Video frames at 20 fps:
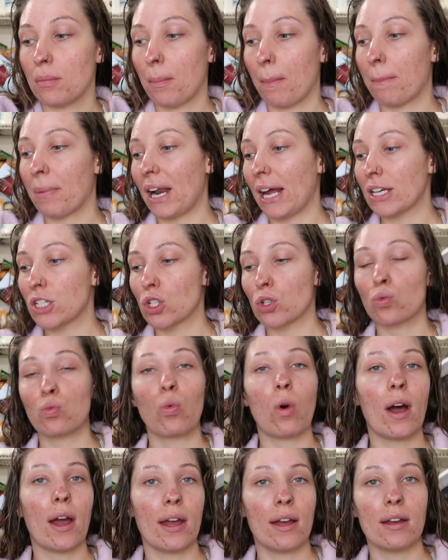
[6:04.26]
but I just
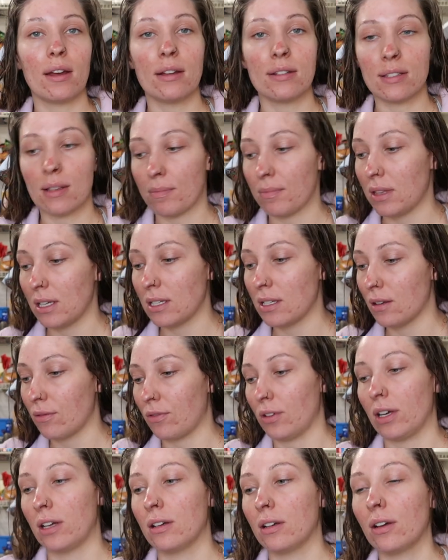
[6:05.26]
want something
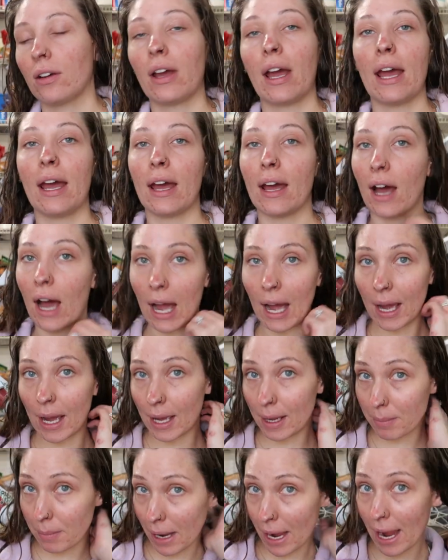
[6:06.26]
different, okay?
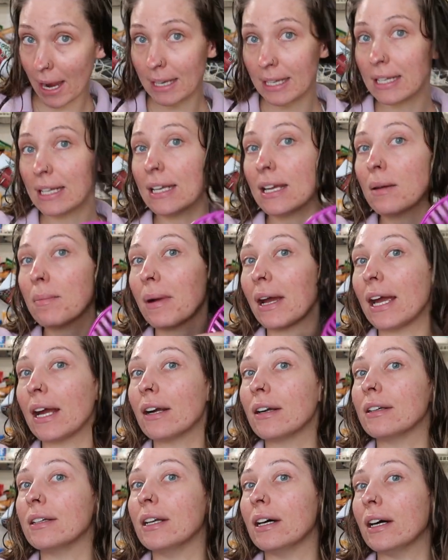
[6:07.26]
I, my, I need to get my
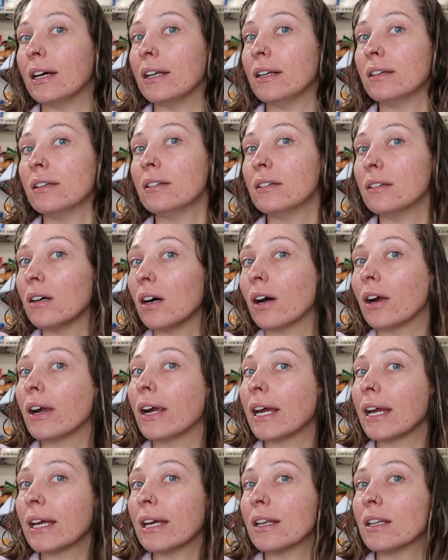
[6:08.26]
hair done, all
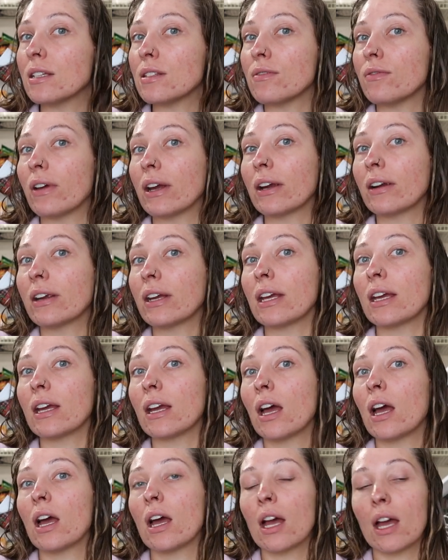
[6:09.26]
right? It is
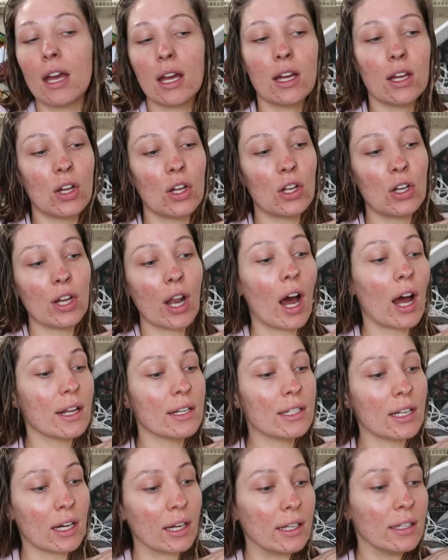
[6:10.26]
very
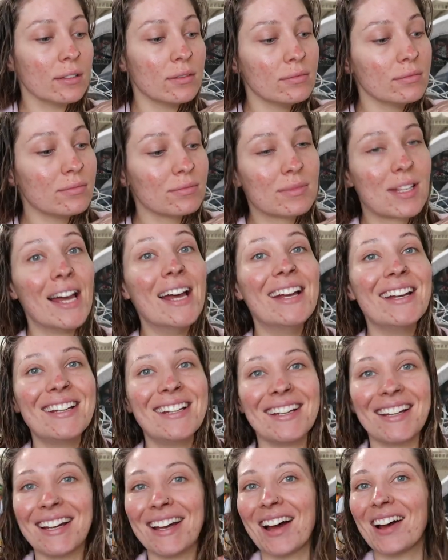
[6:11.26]
not done.
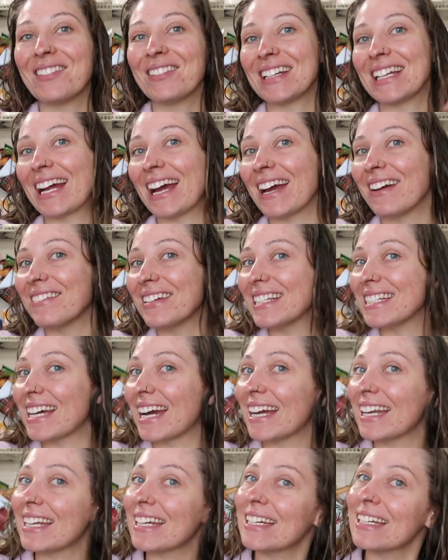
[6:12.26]
I mean, I haven't
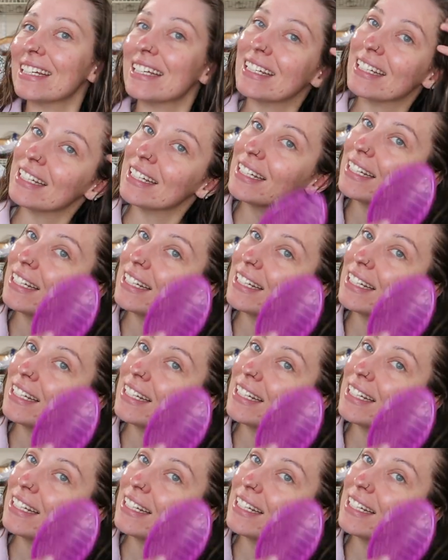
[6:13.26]
dyed it